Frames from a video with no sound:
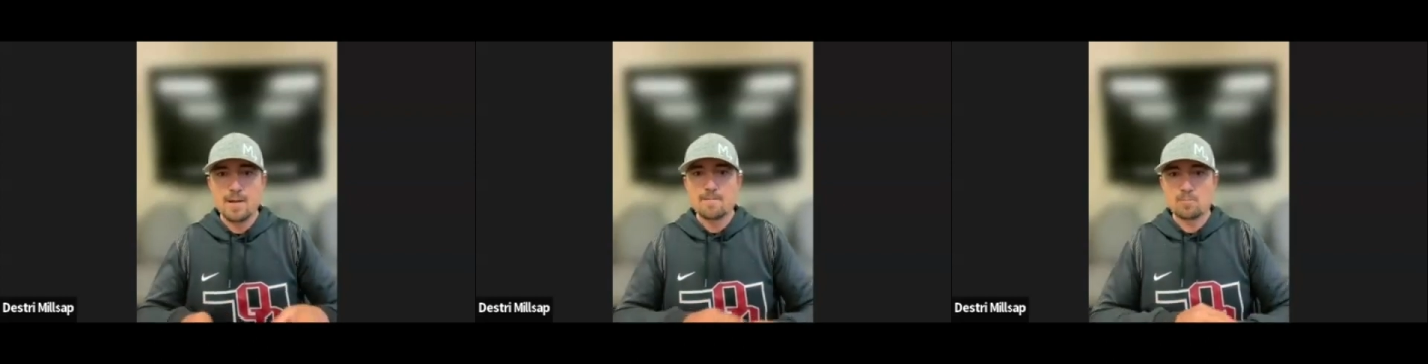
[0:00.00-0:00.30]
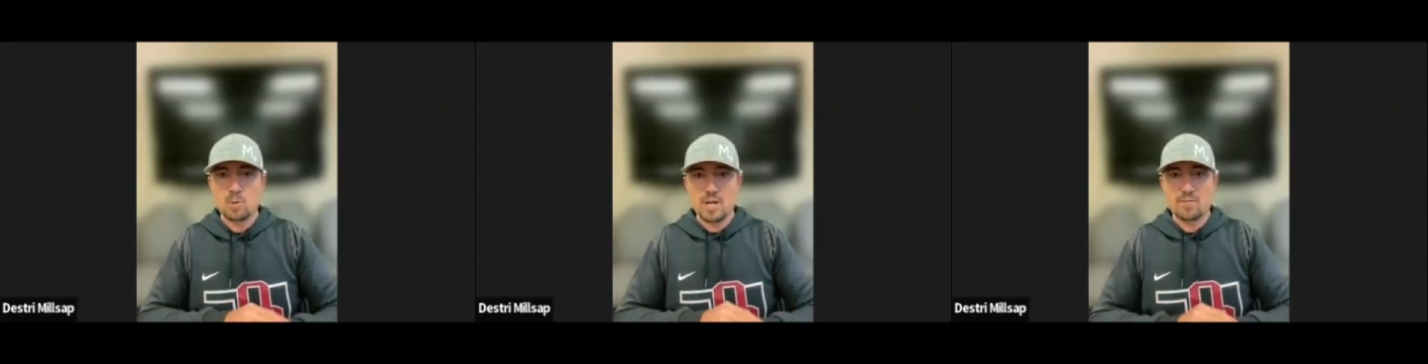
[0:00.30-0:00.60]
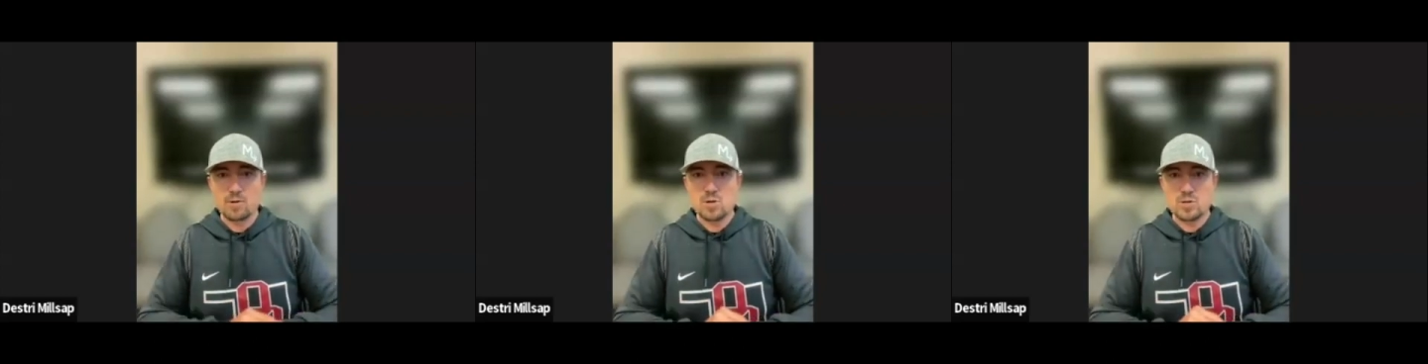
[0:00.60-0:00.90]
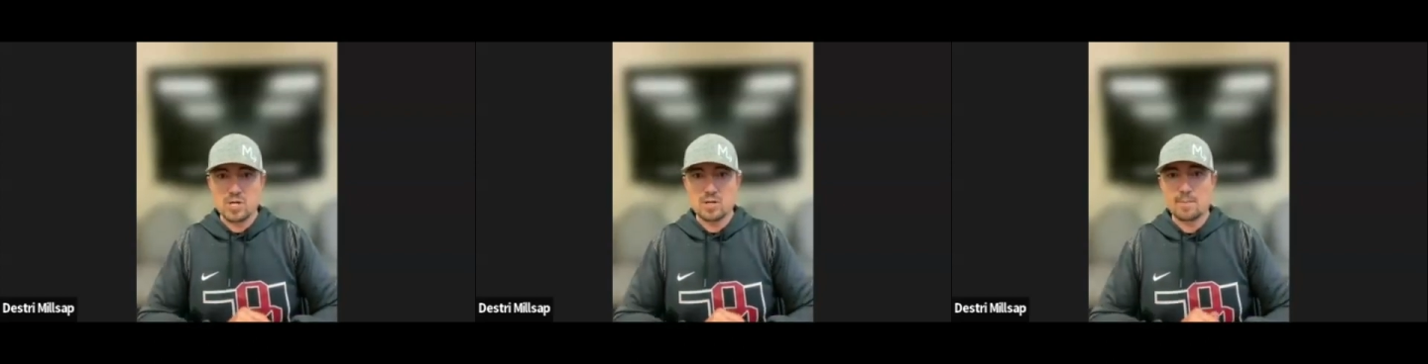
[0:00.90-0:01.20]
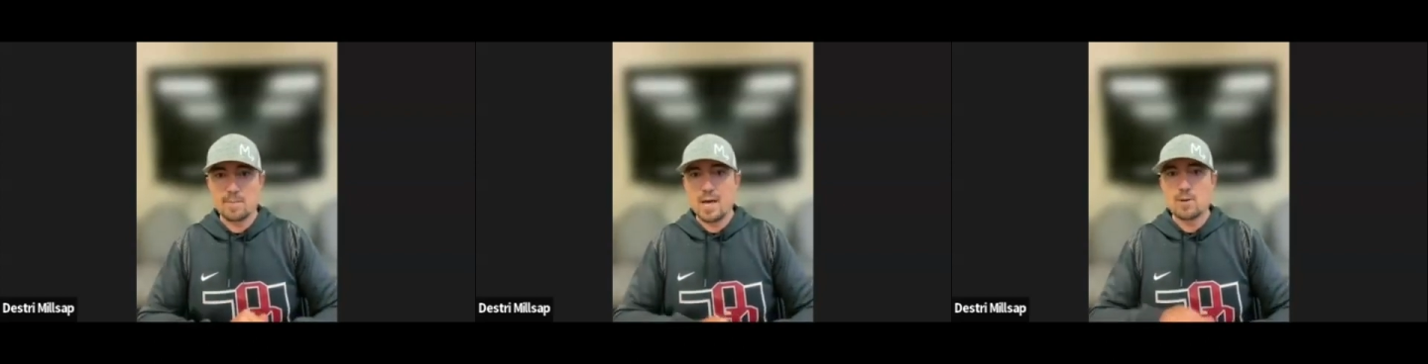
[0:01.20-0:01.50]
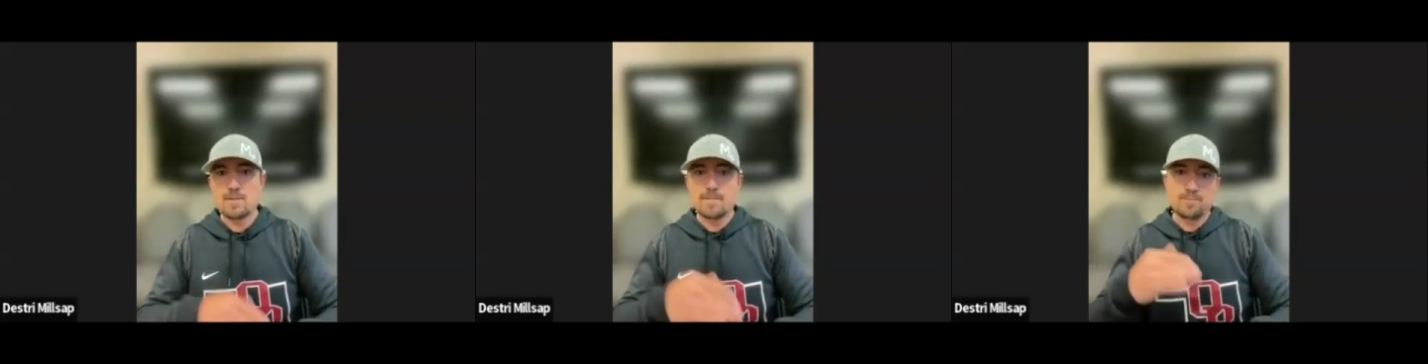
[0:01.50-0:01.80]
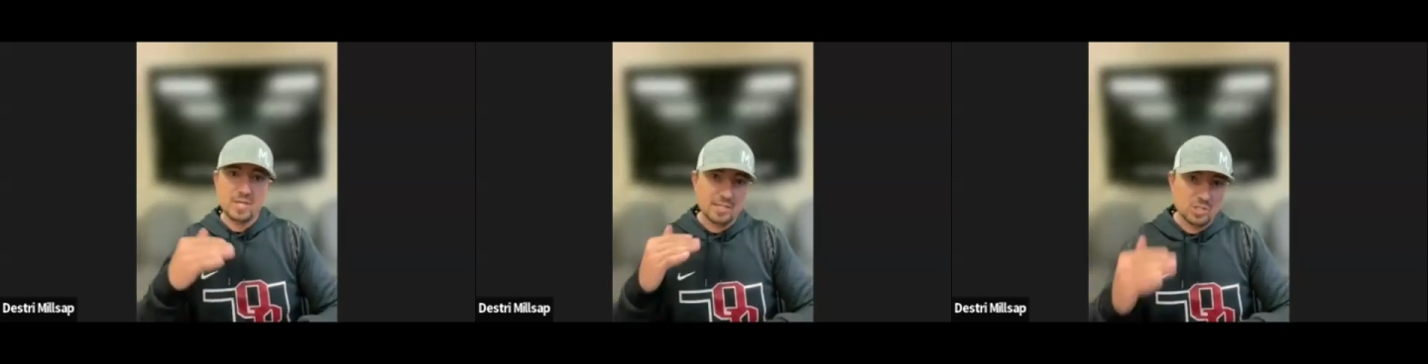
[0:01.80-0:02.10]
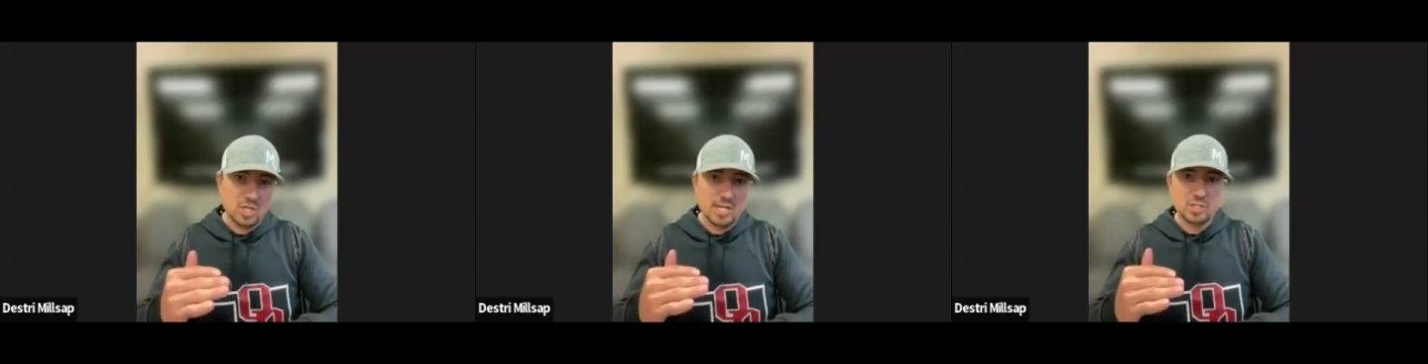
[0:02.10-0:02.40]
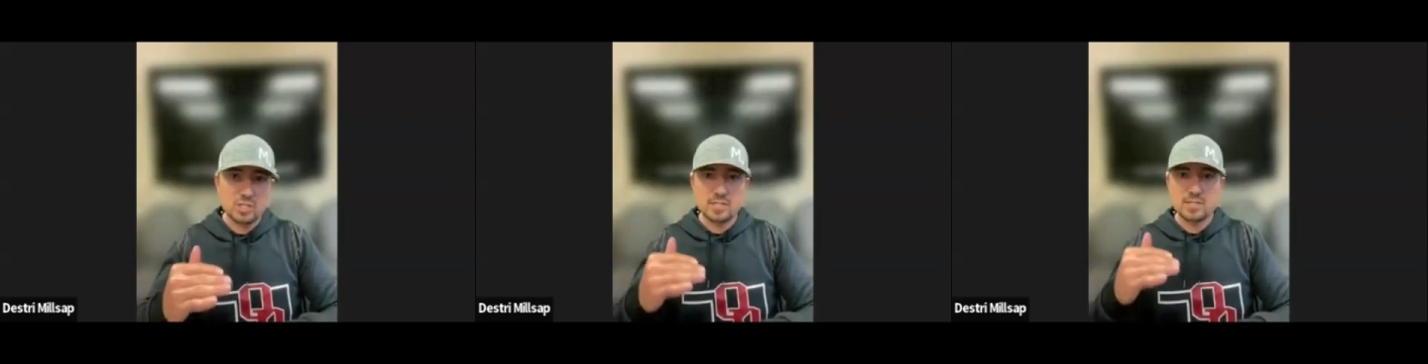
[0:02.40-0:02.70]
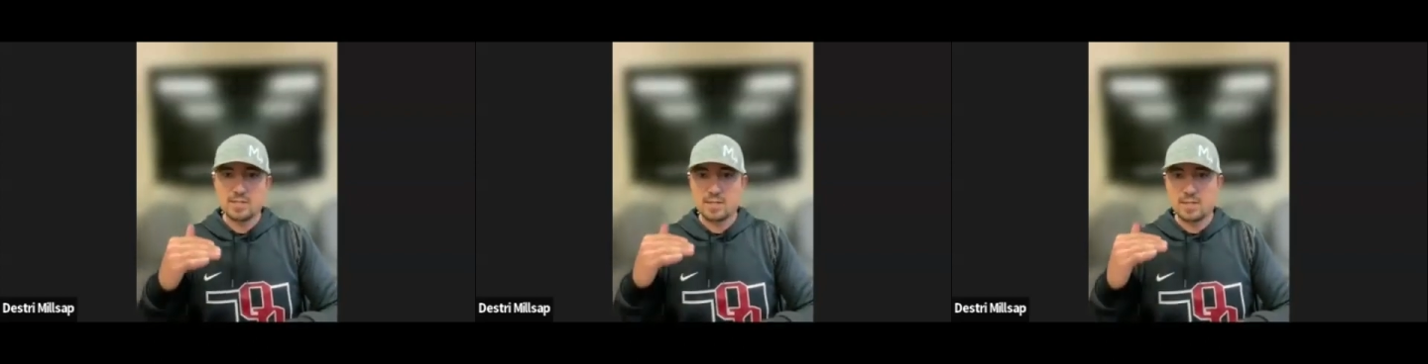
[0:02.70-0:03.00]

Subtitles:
whenever you're talking about injections